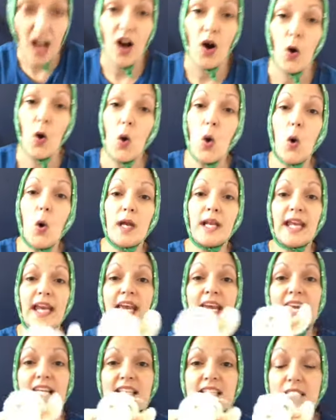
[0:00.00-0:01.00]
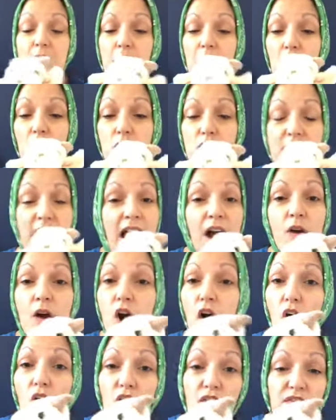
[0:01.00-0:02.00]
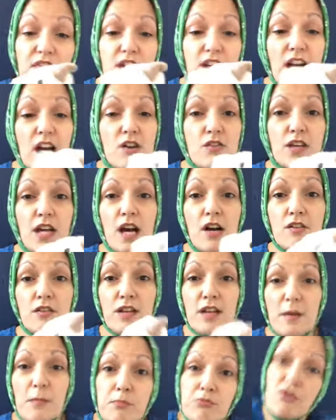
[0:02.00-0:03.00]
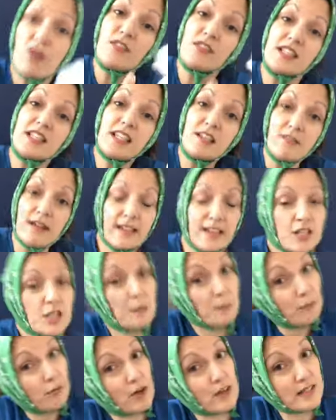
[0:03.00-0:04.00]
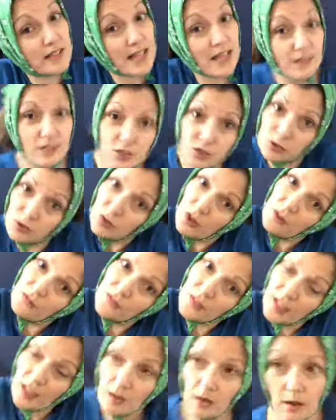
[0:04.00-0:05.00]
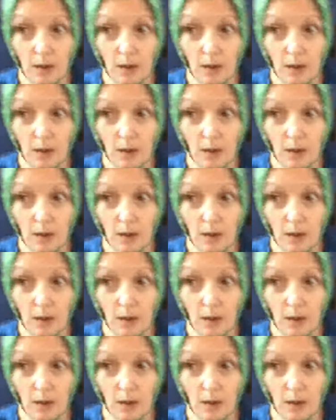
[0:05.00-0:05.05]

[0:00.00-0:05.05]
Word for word: Oh, and here's the goat now. Off you go, goat, prancing around. Can you prance out the door? Off you go.